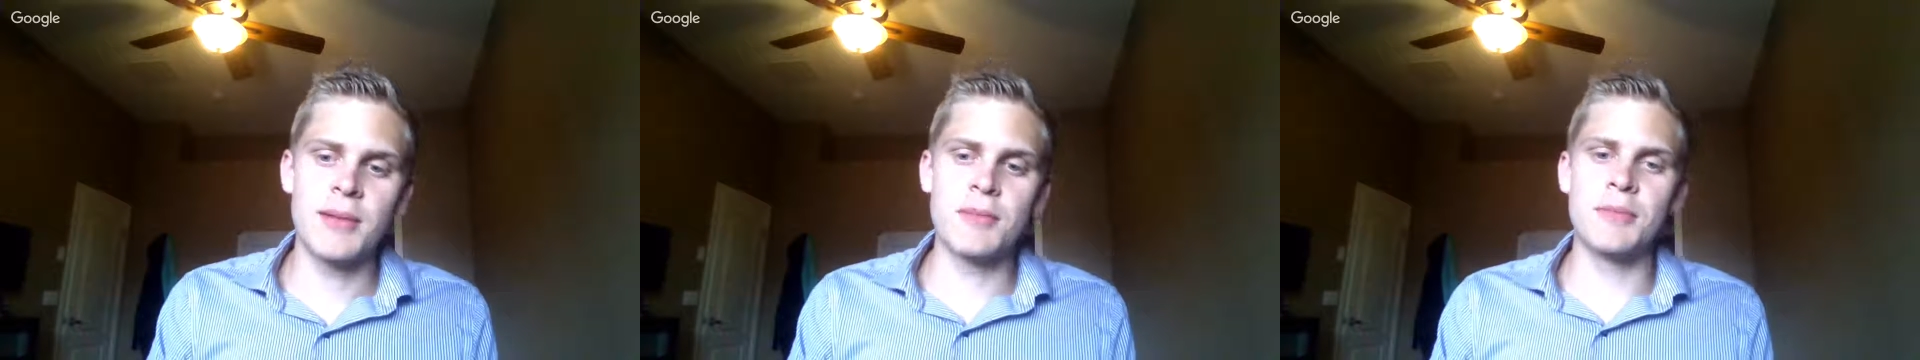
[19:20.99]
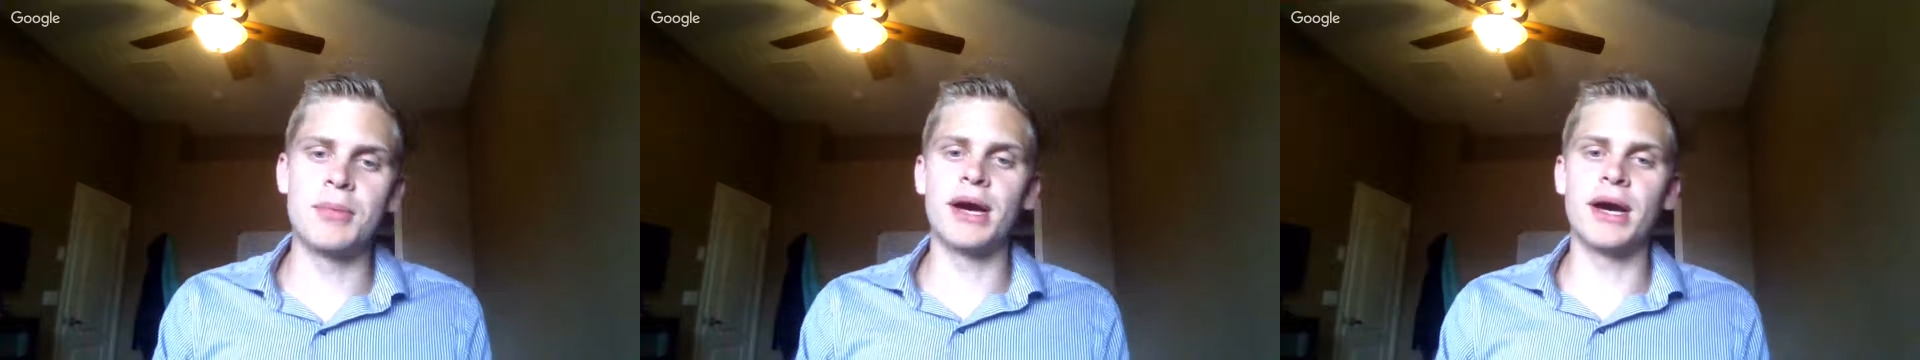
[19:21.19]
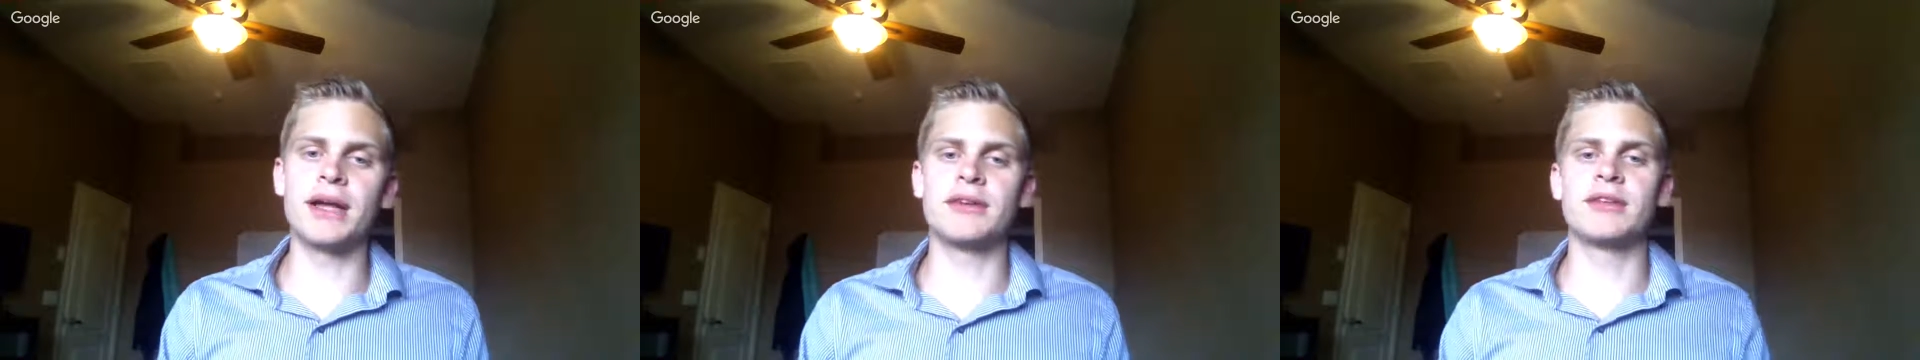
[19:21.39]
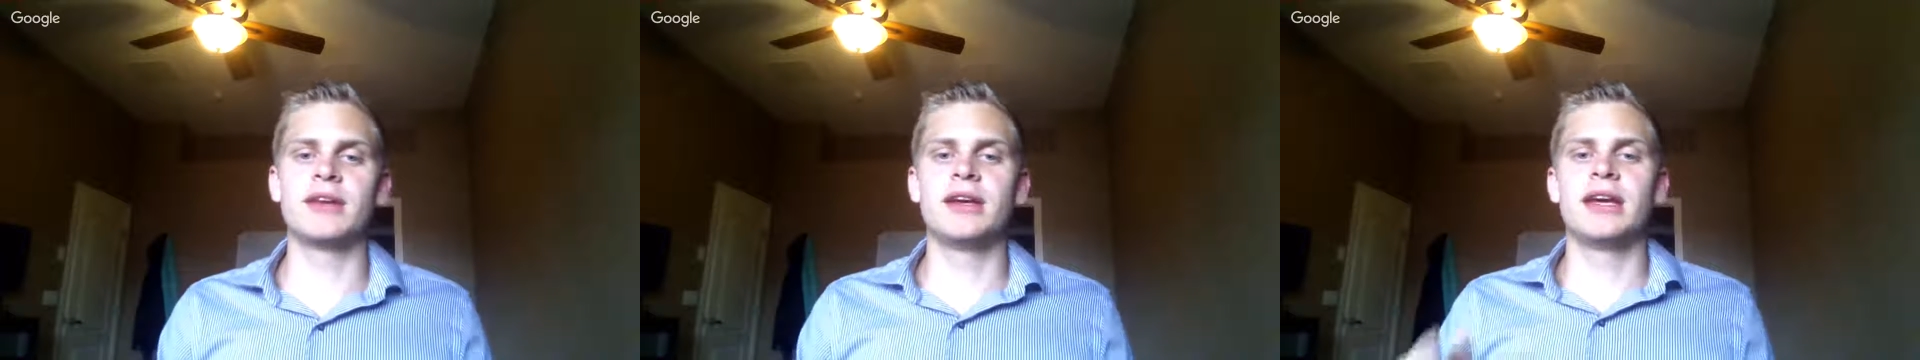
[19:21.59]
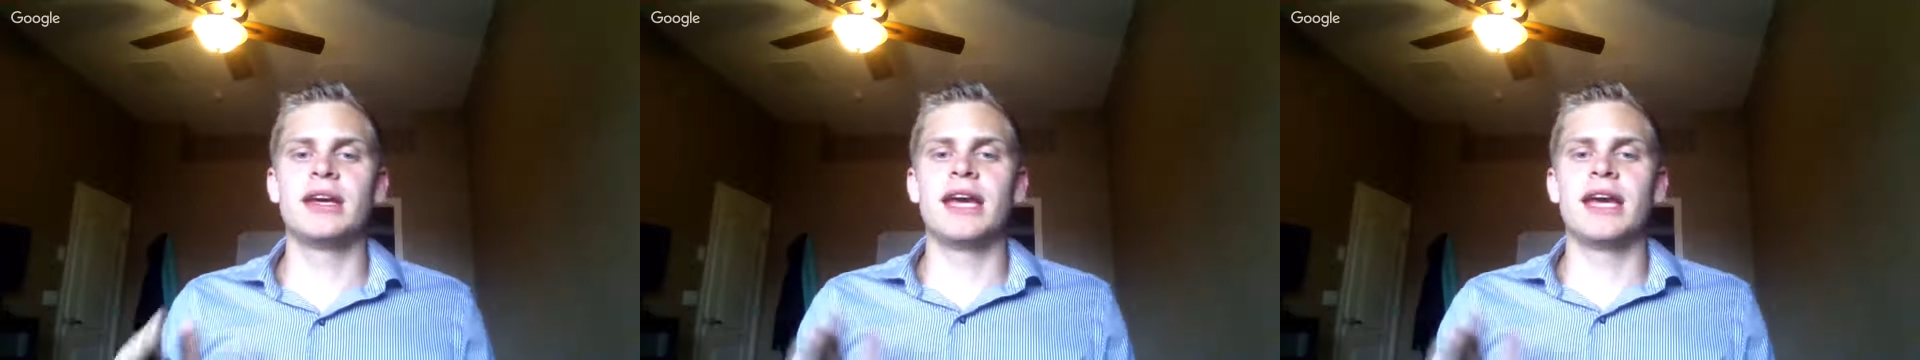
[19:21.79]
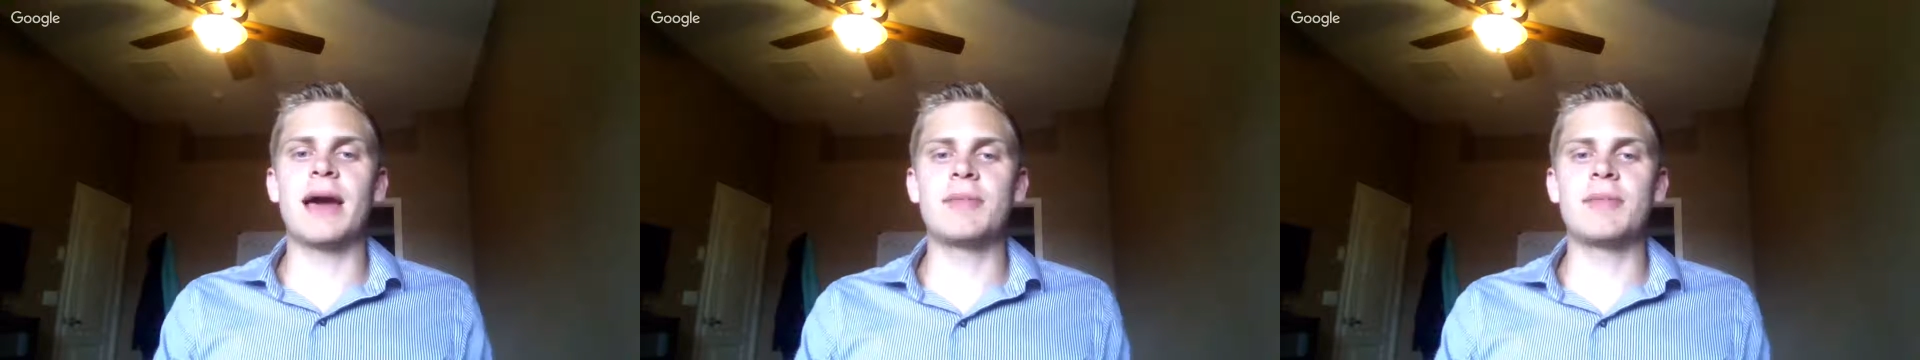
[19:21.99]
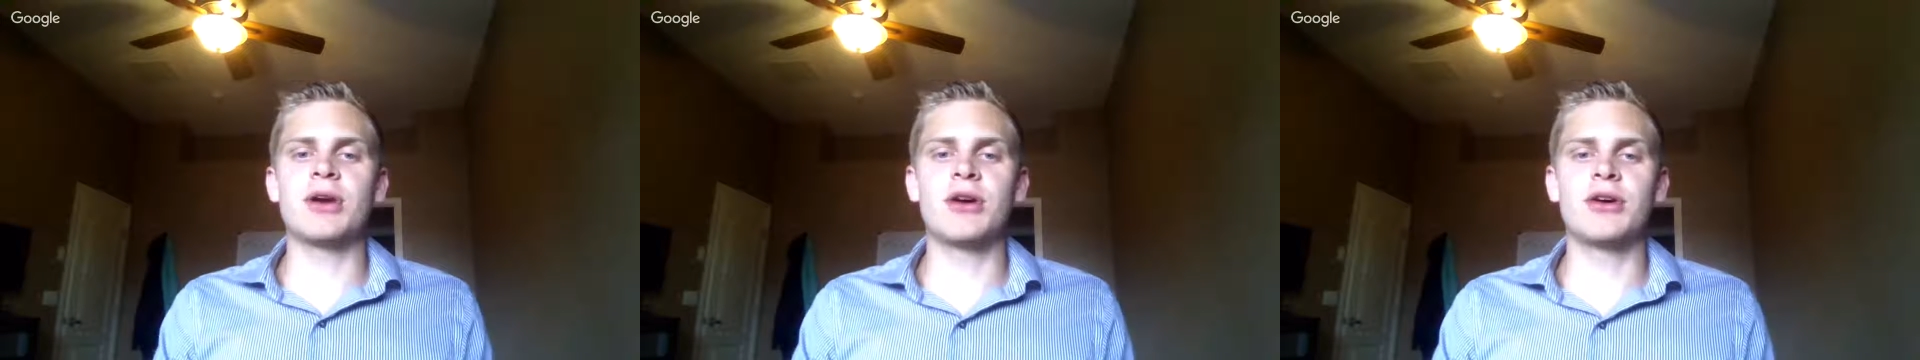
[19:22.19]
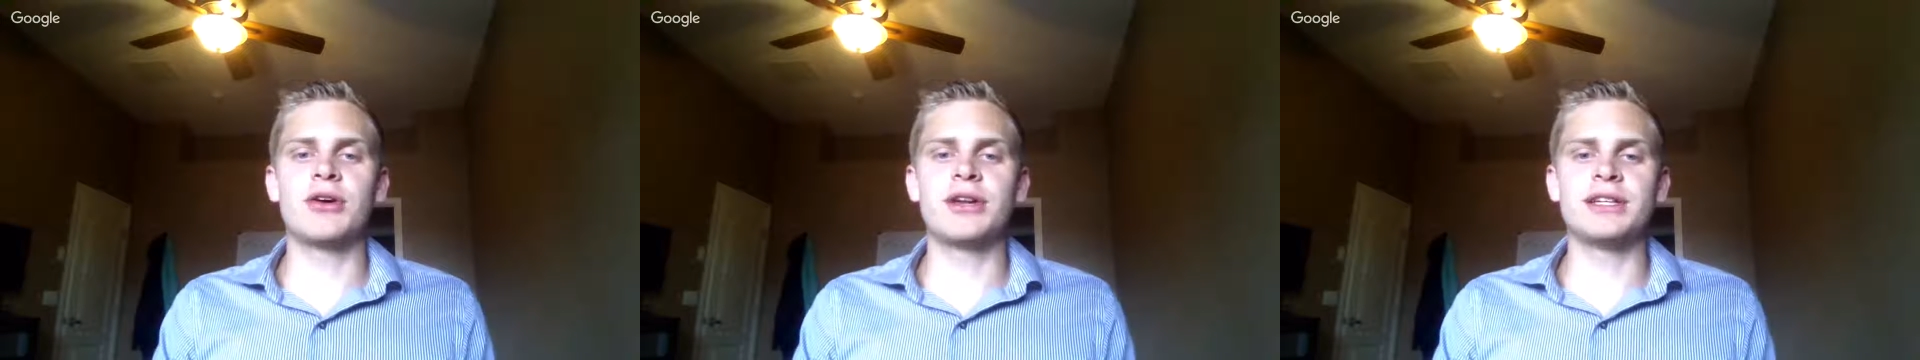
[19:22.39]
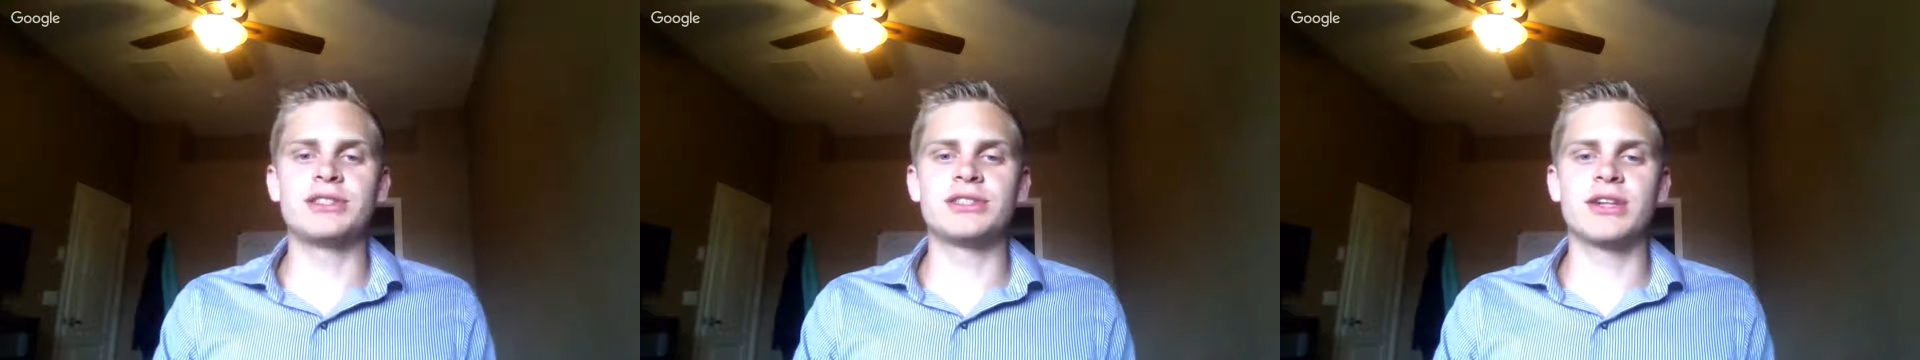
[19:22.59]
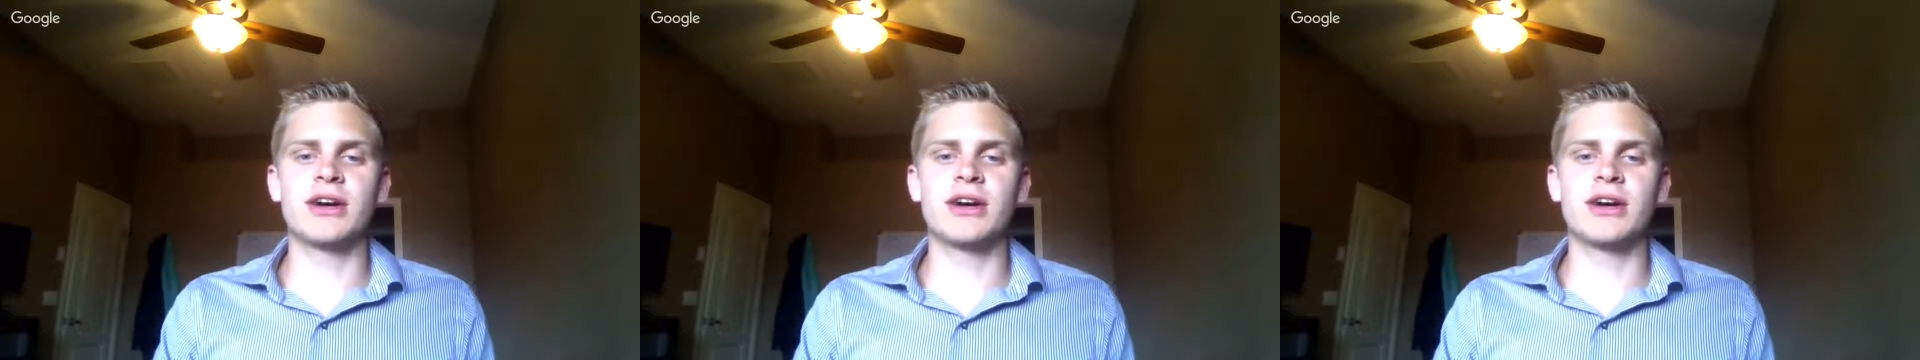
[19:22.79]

But happy holidays.